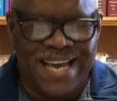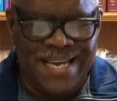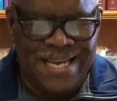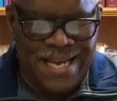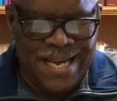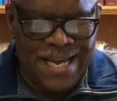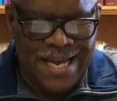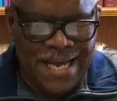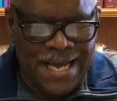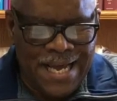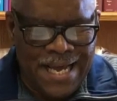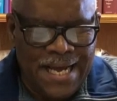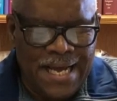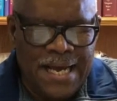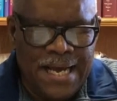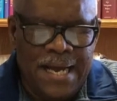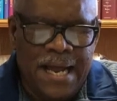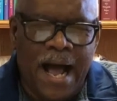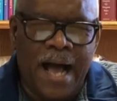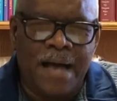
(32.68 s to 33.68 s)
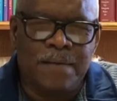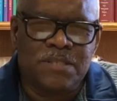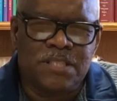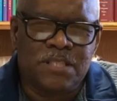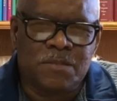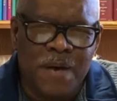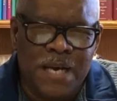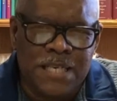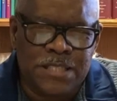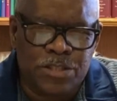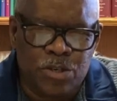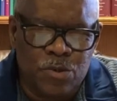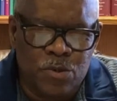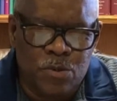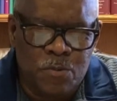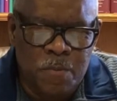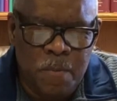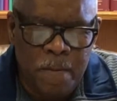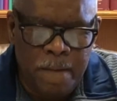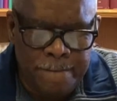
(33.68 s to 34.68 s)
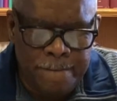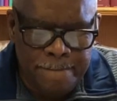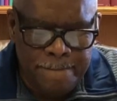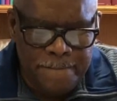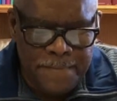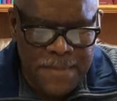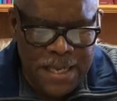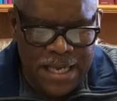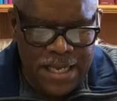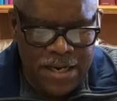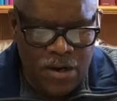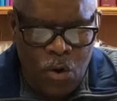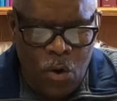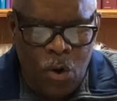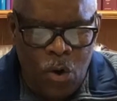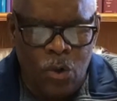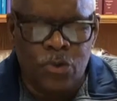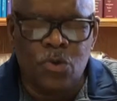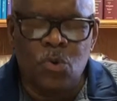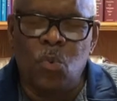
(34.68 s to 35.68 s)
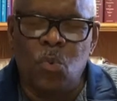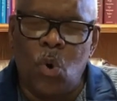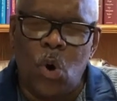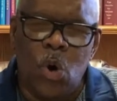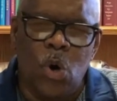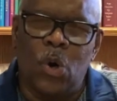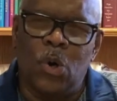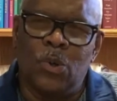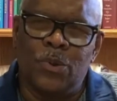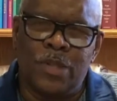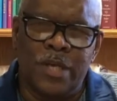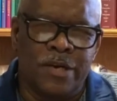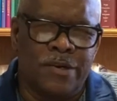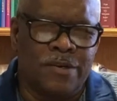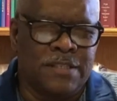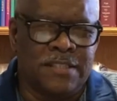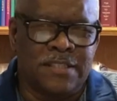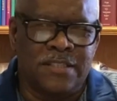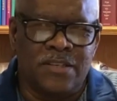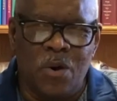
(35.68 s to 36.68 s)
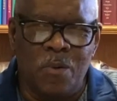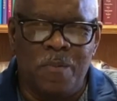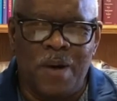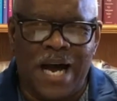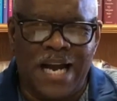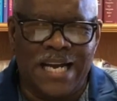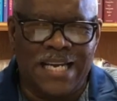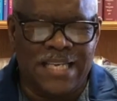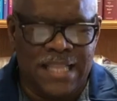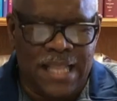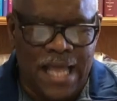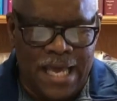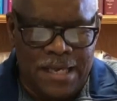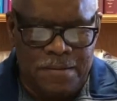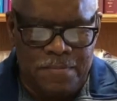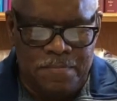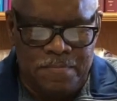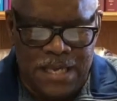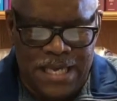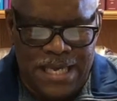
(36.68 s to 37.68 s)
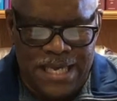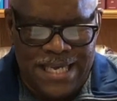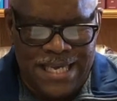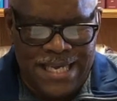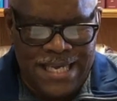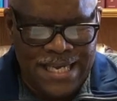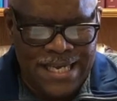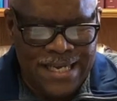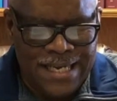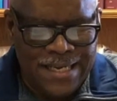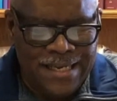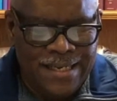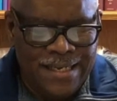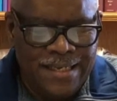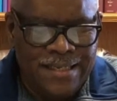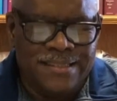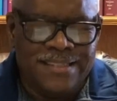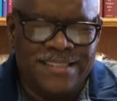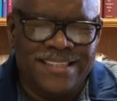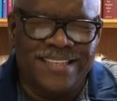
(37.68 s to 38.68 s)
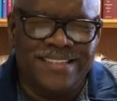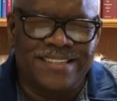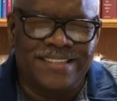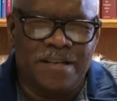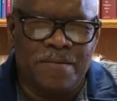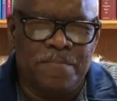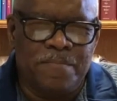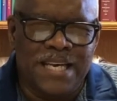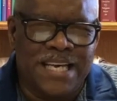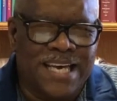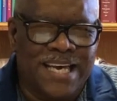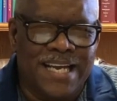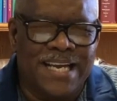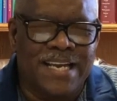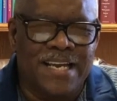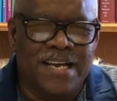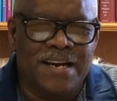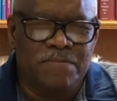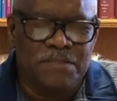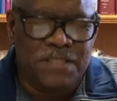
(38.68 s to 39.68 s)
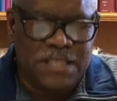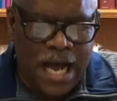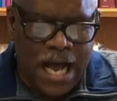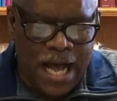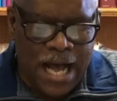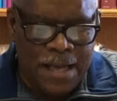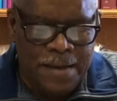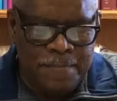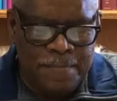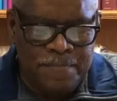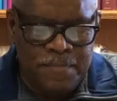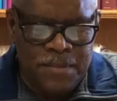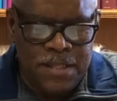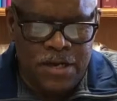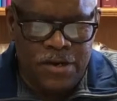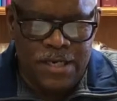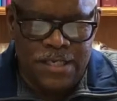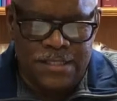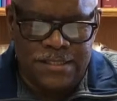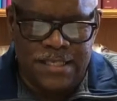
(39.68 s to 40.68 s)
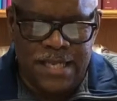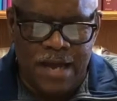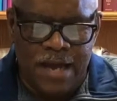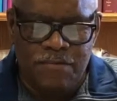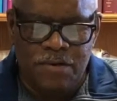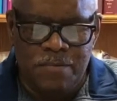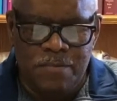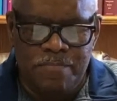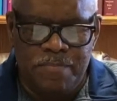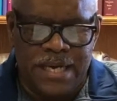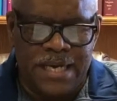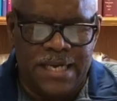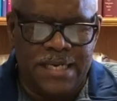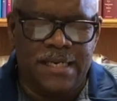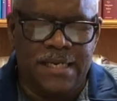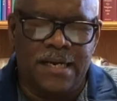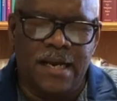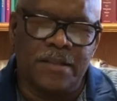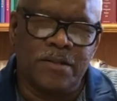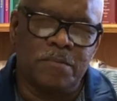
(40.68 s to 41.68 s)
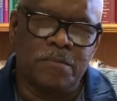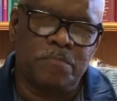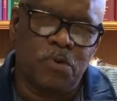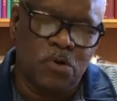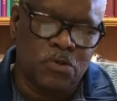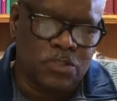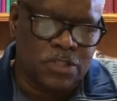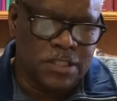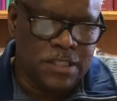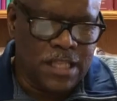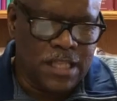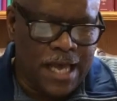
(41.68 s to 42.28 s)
I'm special in all the world. There is nobody like me. Since the beginning of time, there has never been another person like me.